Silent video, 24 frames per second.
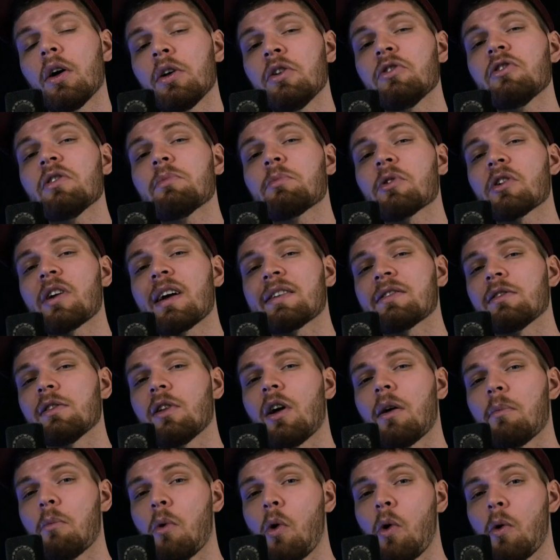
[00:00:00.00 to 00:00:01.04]
I'll usually progress a
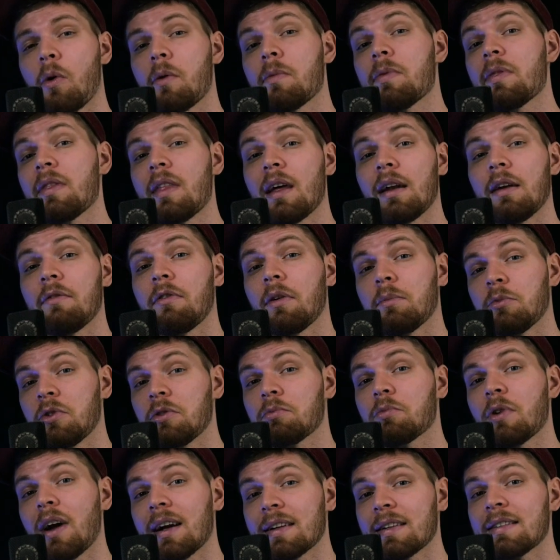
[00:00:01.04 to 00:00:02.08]
lot more than if I'm
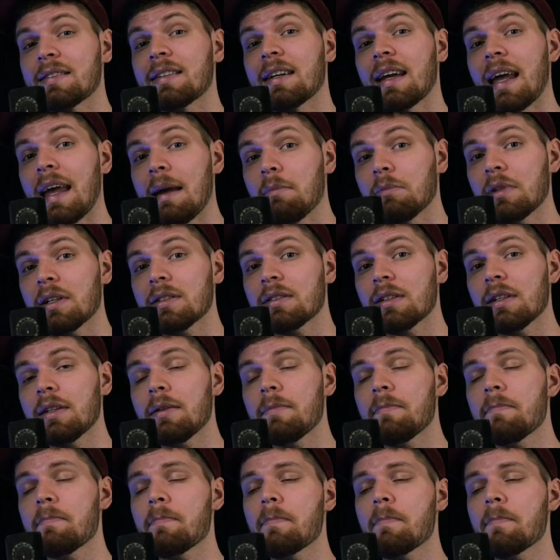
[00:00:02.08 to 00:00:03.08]
just practicing aimlessly.